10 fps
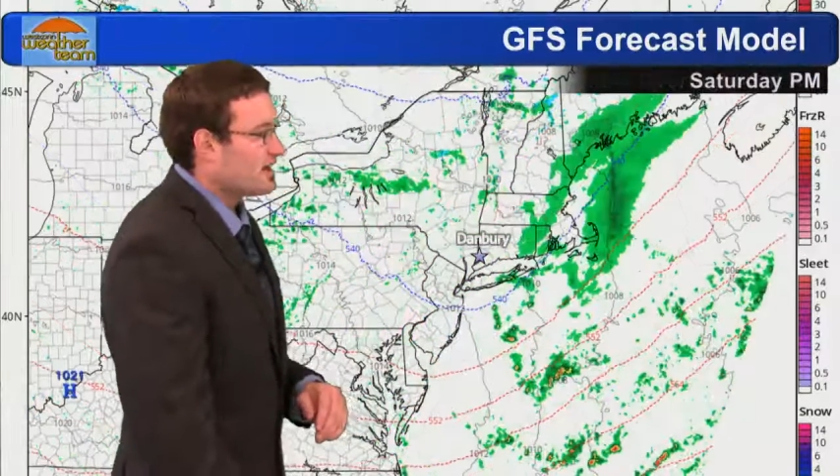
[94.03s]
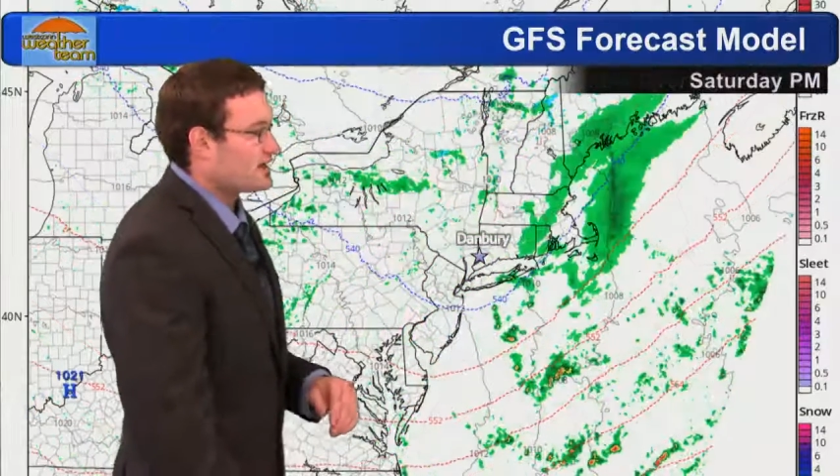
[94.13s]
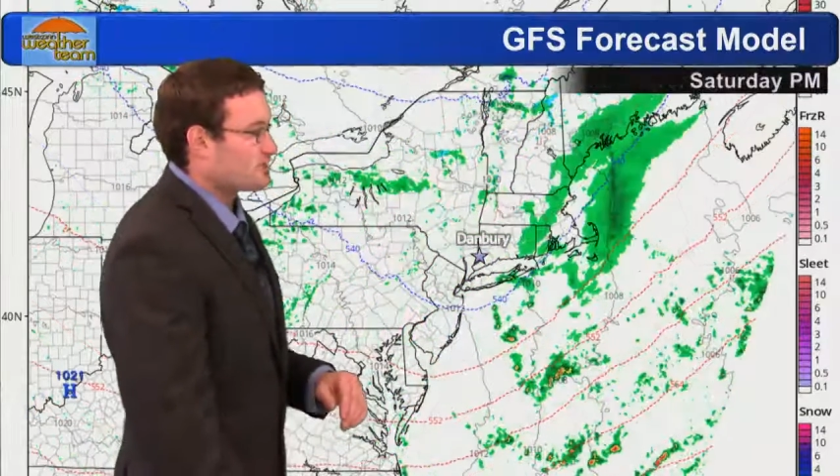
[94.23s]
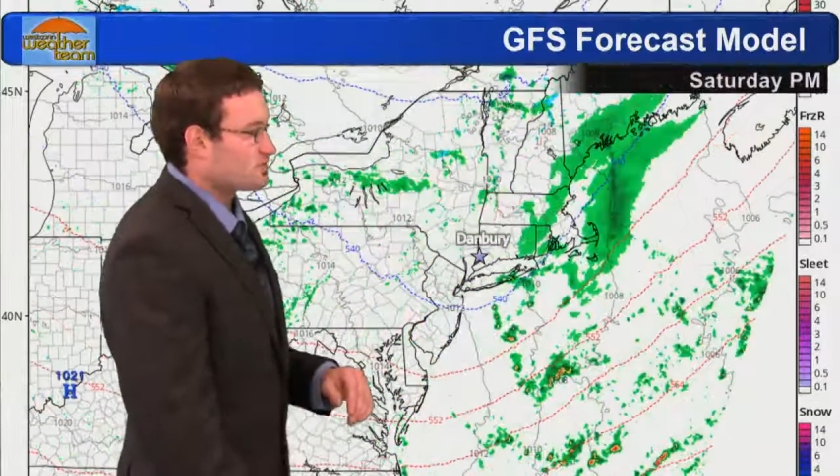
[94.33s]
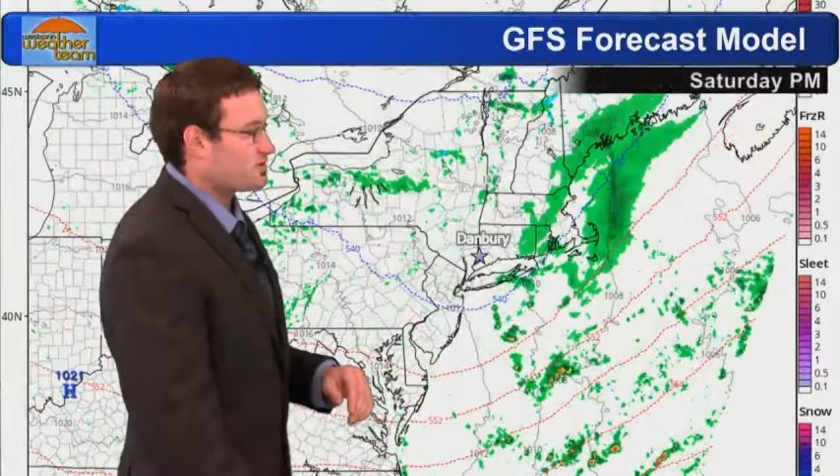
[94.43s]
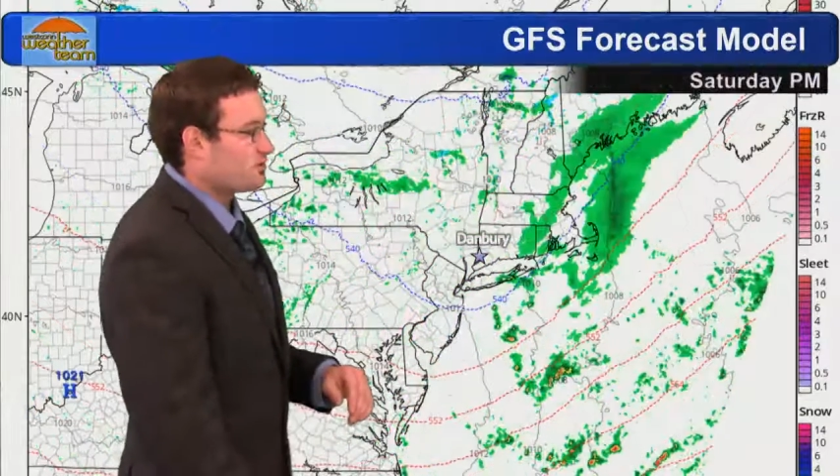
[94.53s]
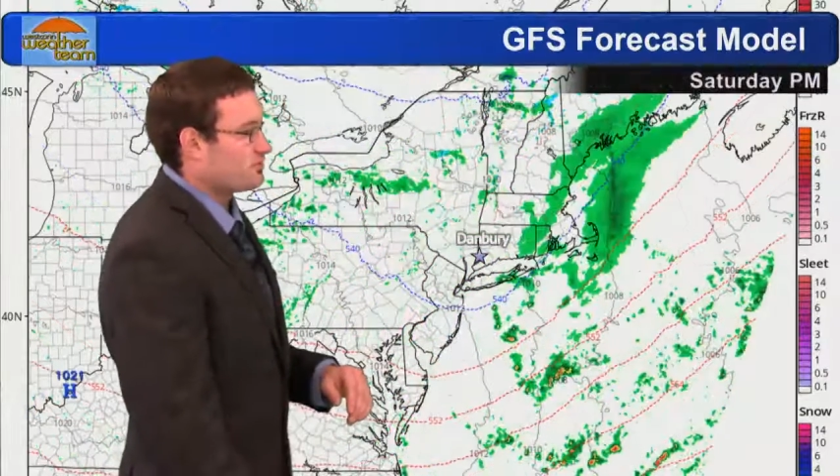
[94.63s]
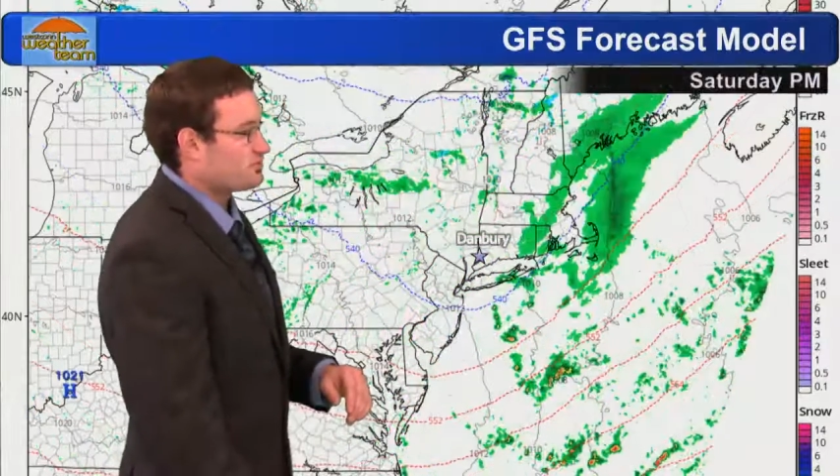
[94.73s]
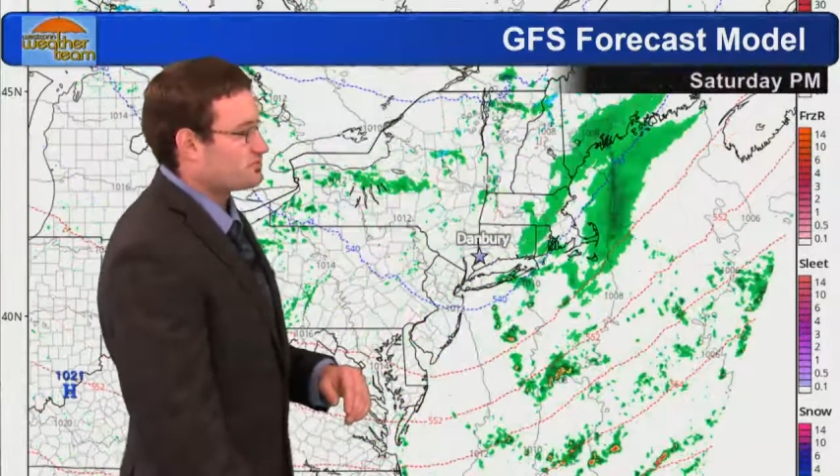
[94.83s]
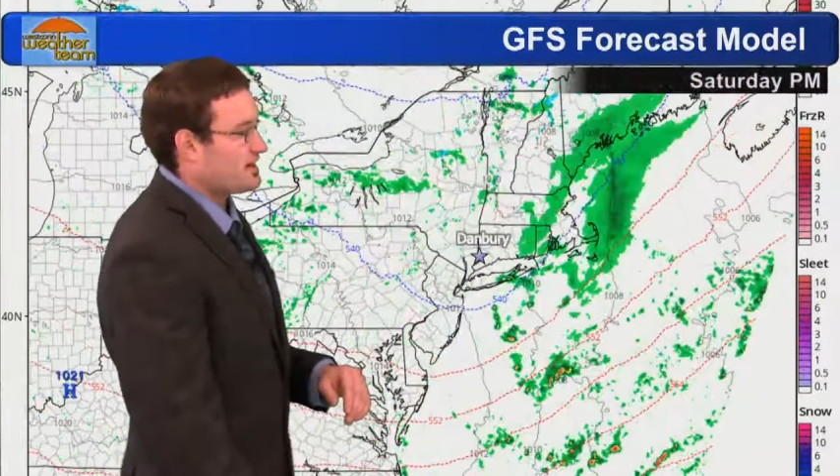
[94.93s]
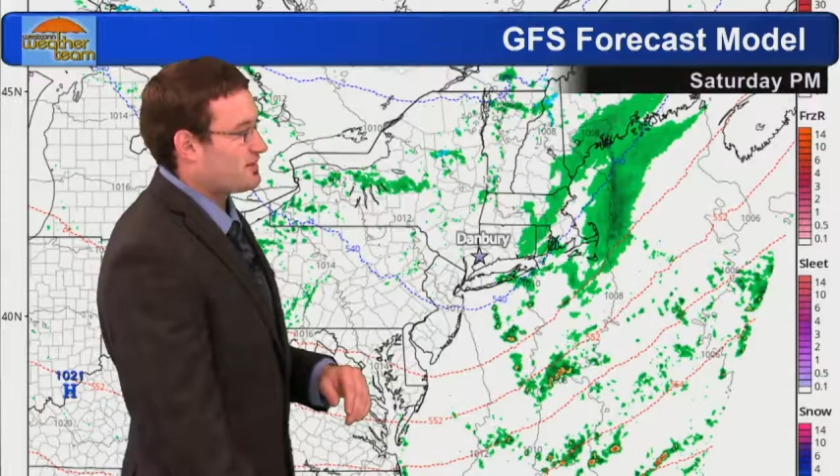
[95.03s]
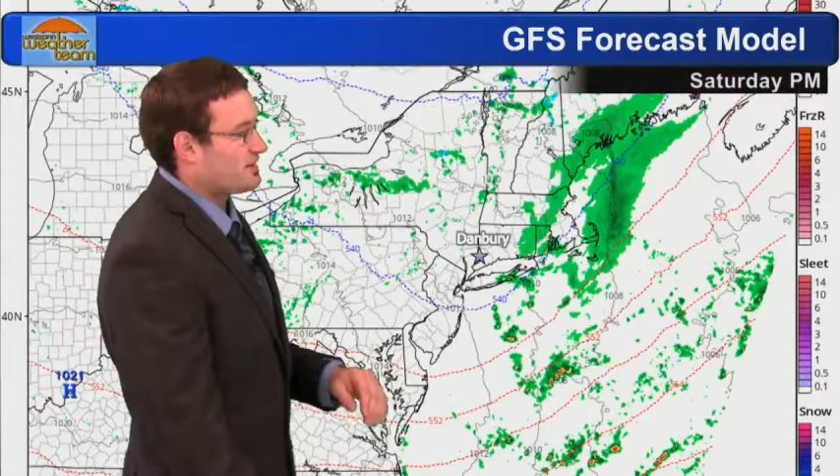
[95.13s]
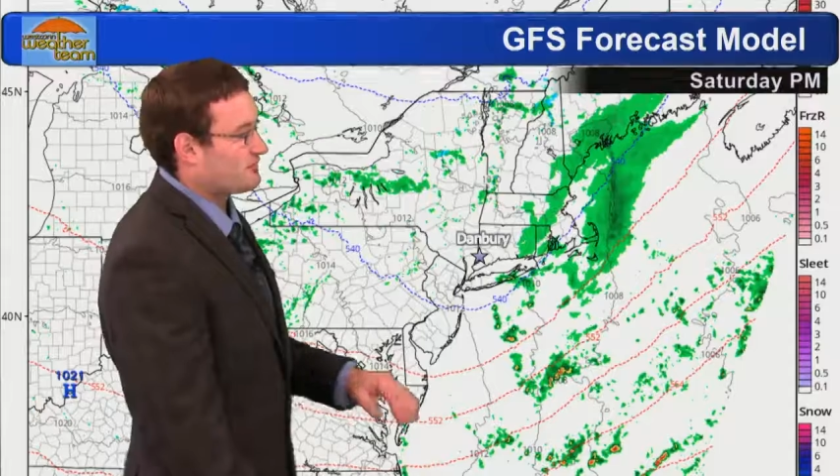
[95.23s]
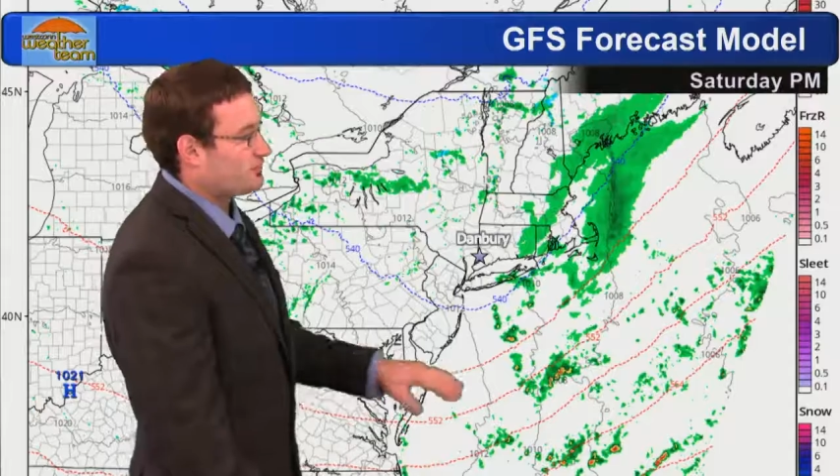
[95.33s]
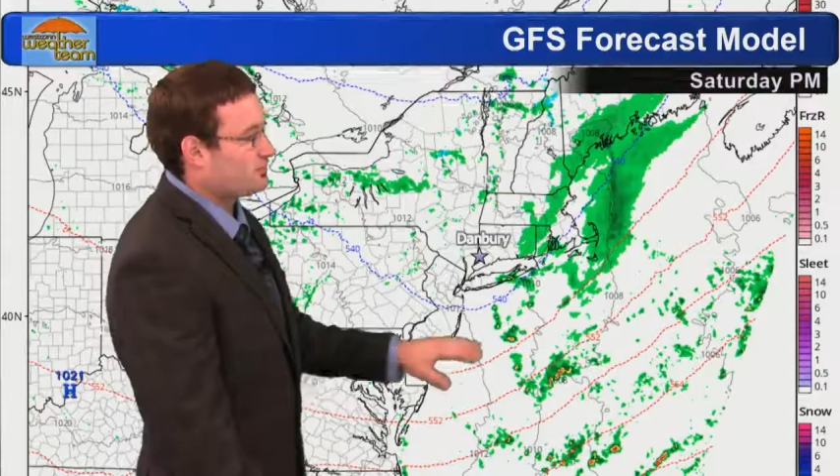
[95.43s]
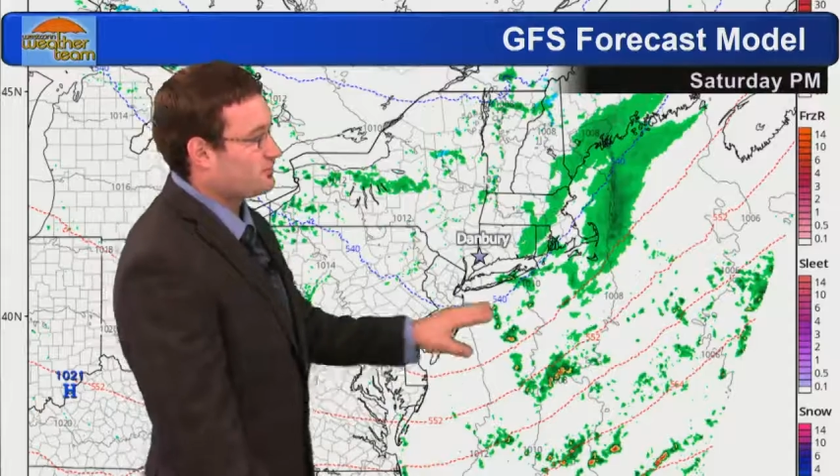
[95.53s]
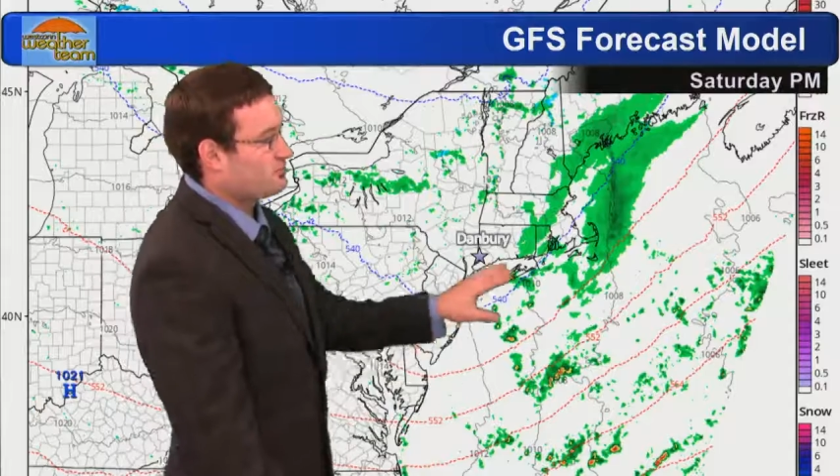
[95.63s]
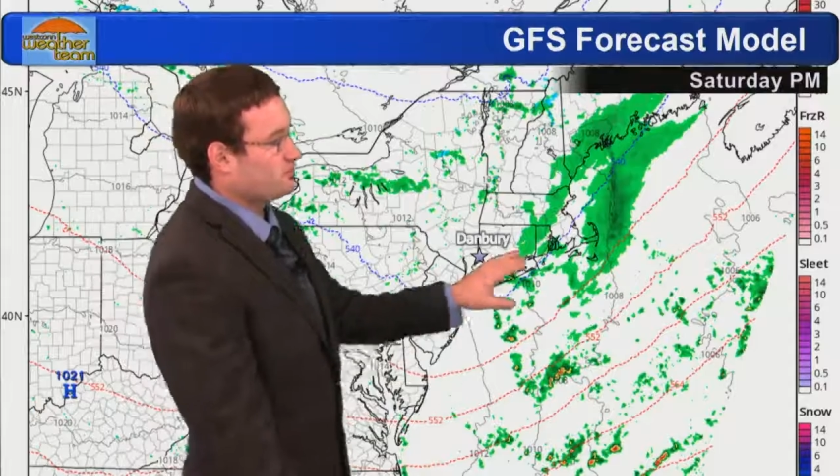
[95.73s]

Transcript: And as we go into Saturday afternoon,